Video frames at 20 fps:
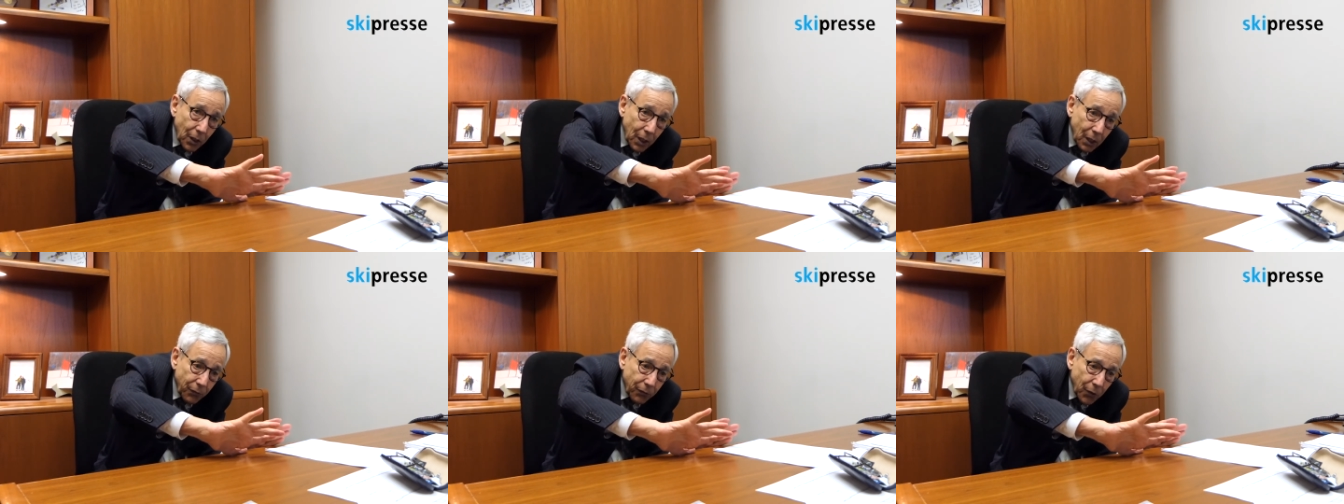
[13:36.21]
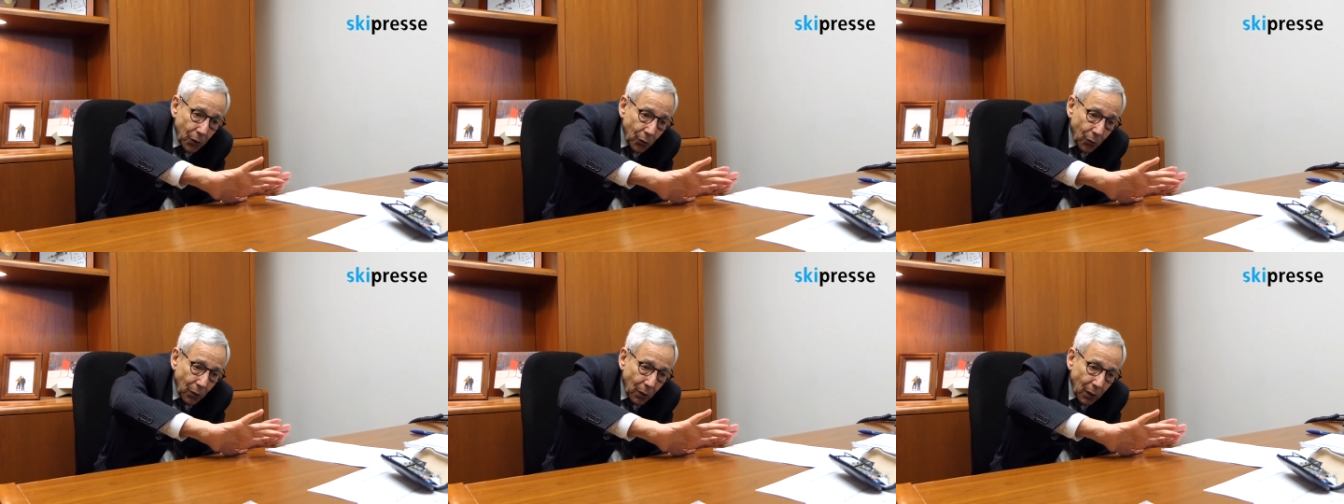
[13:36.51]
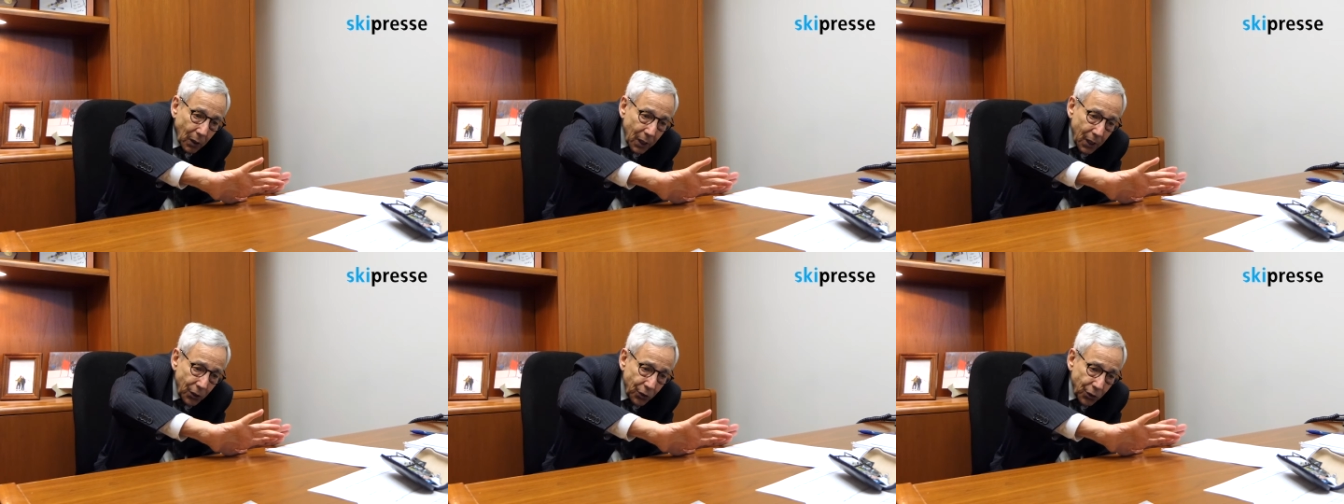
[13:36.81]
if you
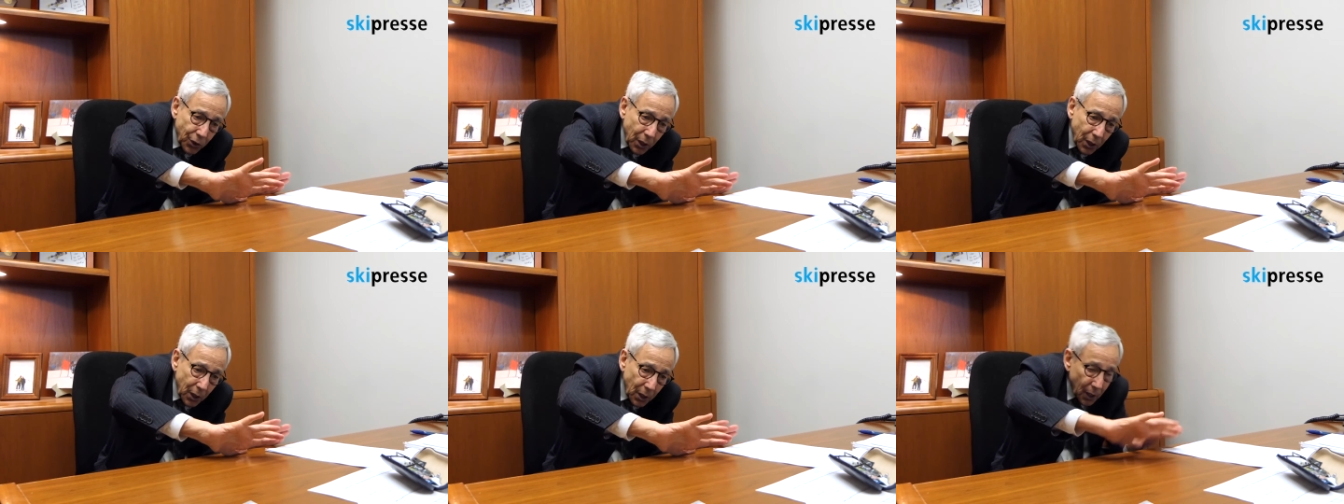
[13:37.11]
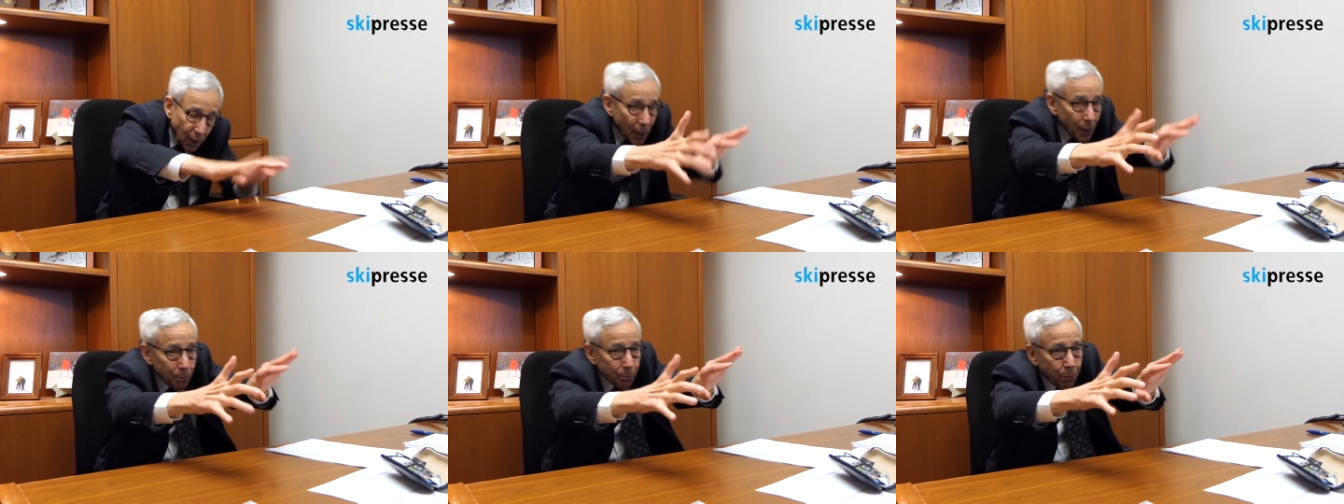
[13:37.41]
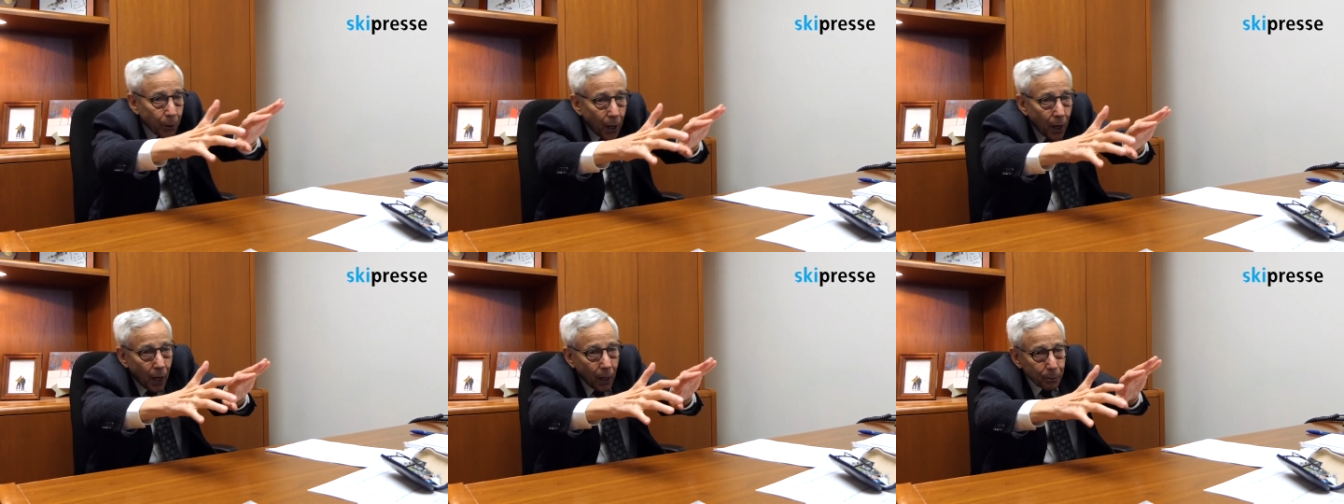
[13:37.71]
release it, it
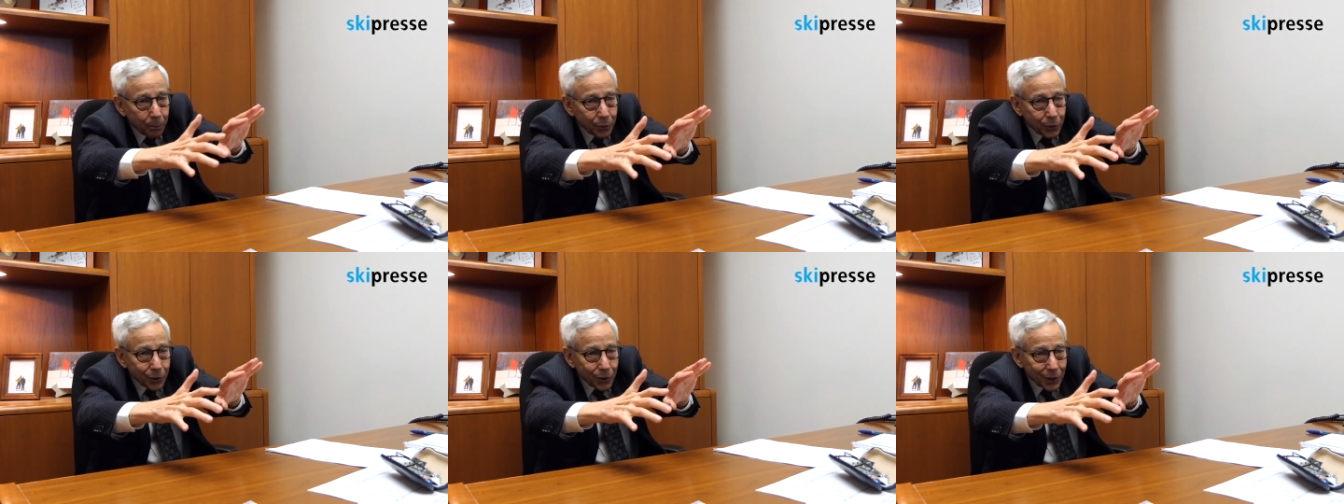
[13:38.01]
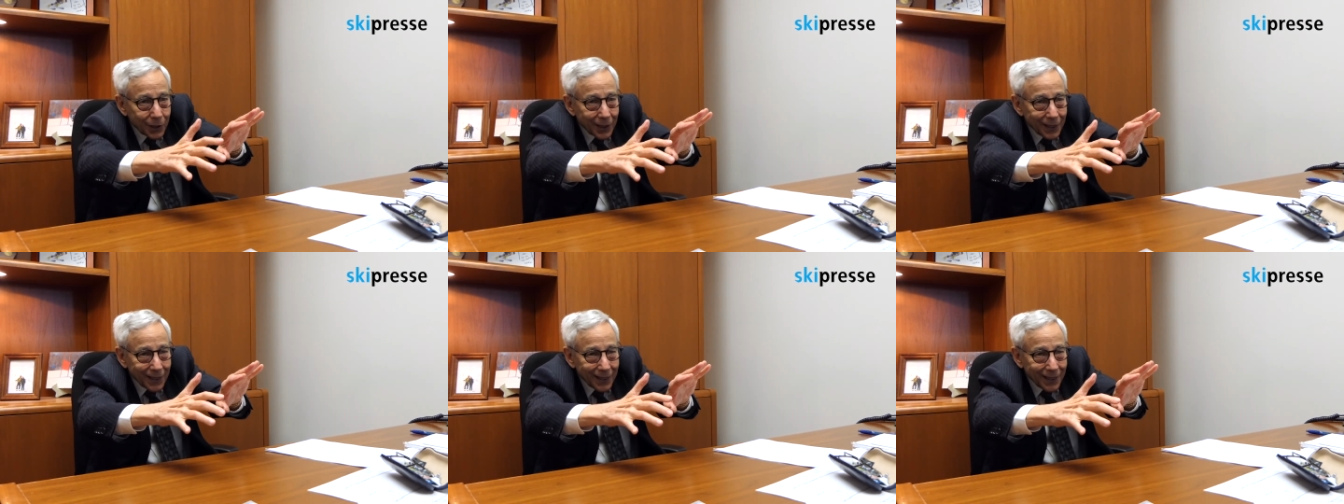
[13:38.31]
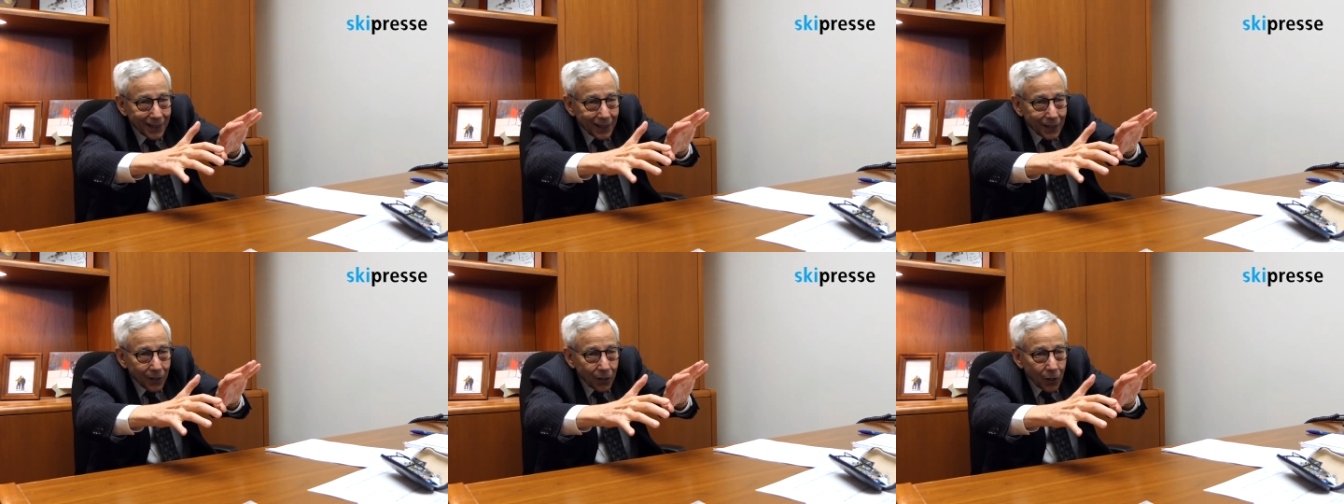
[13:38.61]
pops. And it
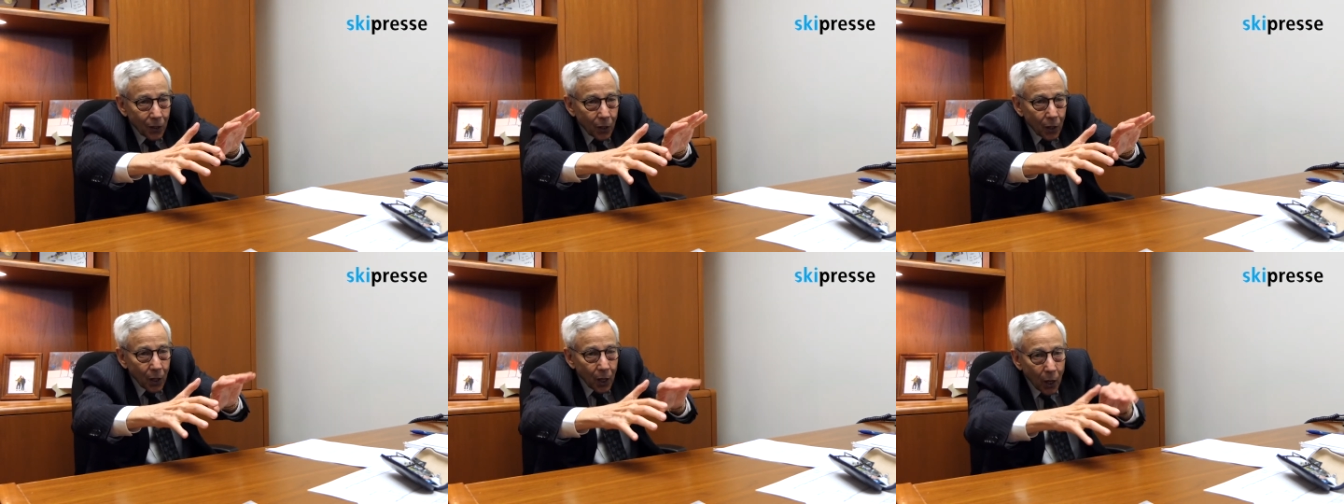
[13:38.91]
goes.